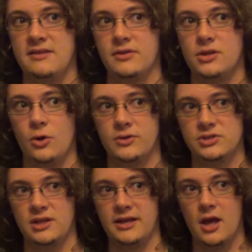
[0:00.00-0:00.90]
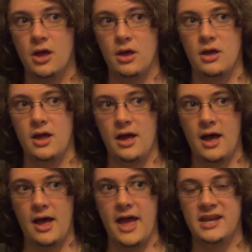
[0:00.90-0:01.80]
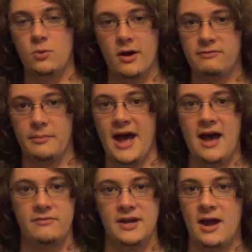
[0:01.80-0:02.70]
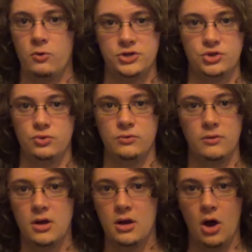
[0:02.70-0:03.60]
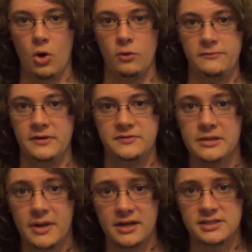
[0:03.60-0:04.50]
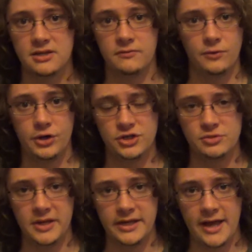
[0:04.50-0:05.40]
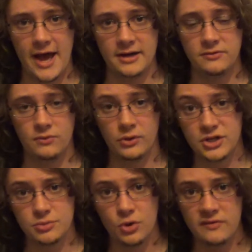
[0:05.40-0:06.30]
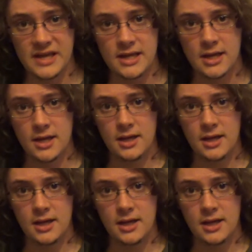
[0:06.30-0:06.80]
even though there's like anywhere from a half an hour to a whole 50 minutes of footage being added for each movie,